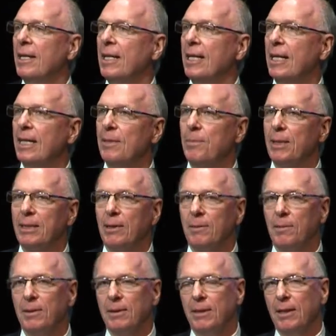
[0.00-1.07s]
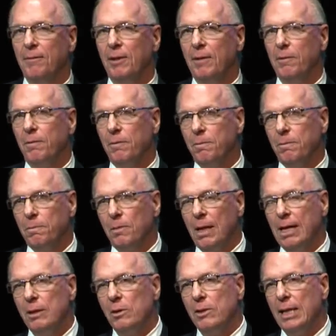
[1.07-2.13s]
But if you
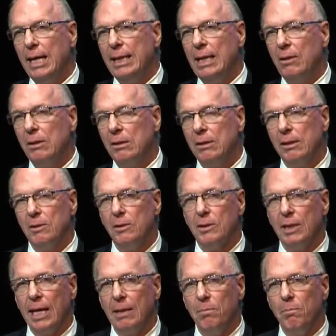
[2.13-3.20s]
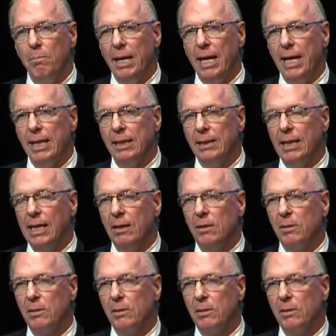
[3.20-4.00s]
understand how decisions get made and how the